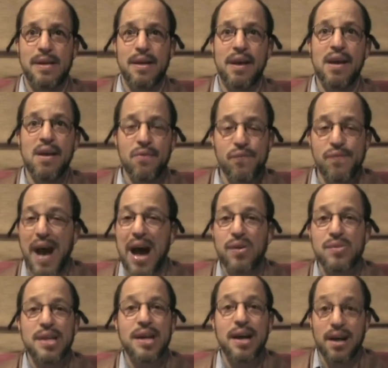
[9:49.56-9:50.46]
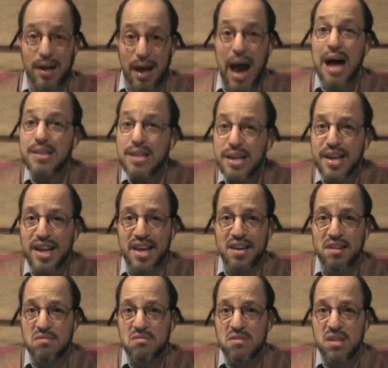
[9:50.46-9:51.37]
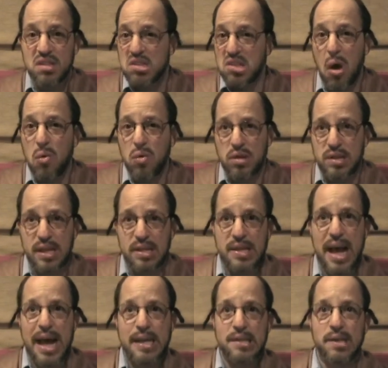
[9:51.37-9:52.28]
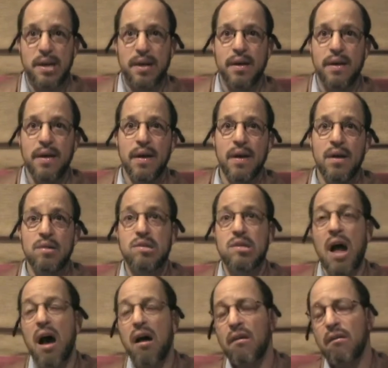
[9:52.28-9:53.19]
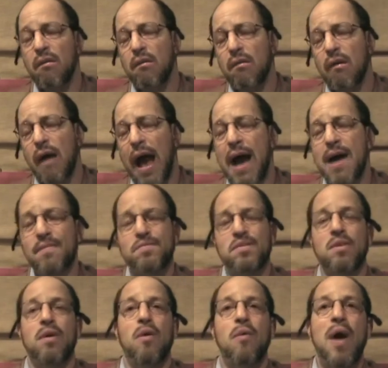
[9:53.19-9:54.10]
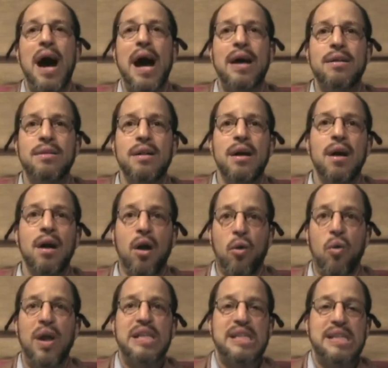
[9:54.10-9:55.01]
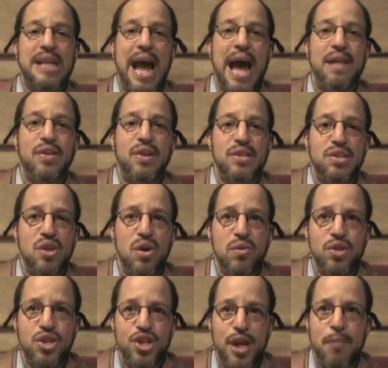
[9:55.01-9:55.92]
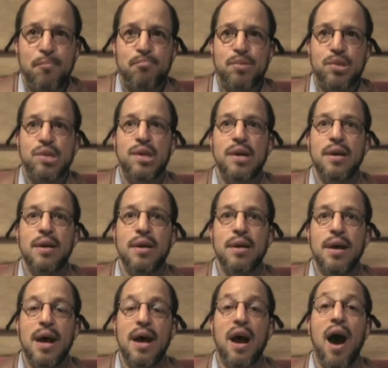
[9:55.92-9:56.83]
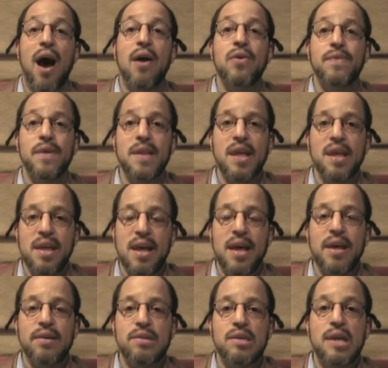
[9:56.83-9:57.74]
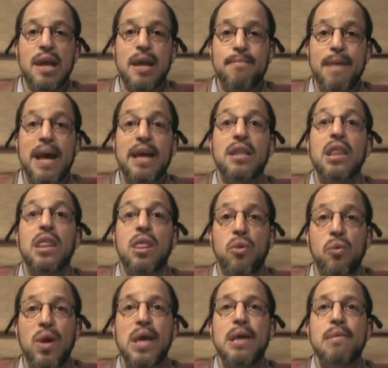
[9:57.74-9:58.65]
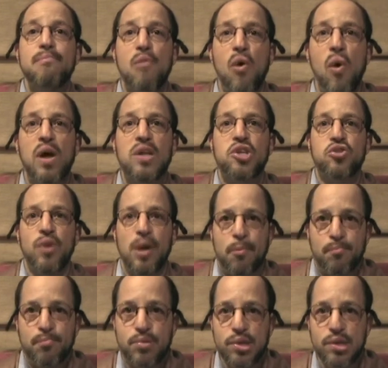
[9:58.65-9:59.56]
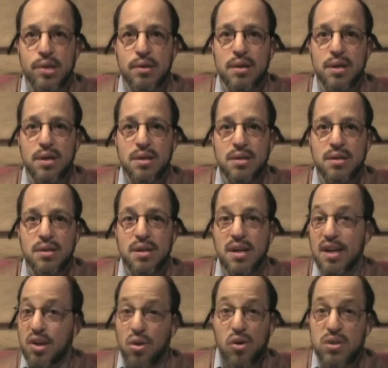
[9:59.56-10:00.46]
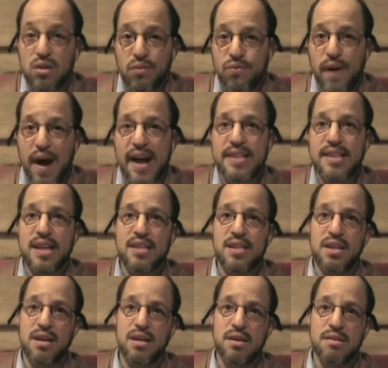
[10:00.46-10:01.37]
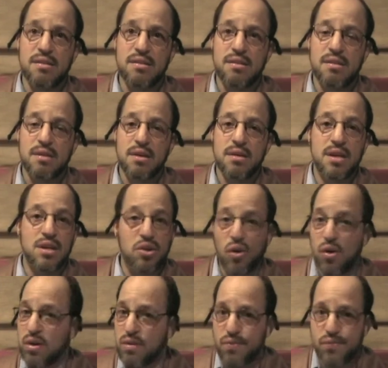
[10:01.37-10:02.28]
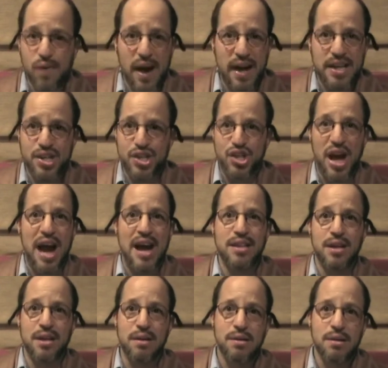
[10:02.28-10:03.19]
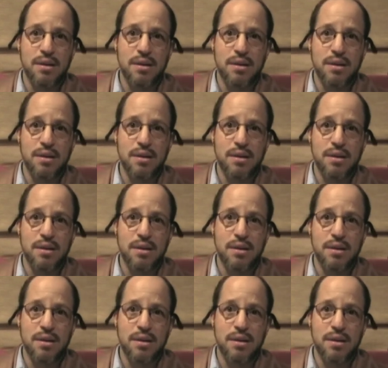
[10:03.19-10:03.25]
He founded a colony, a total disaster. So, after a while, Chris gathered new ships, and over the years he made three more trips. He couldn't find India. He couldn't find China.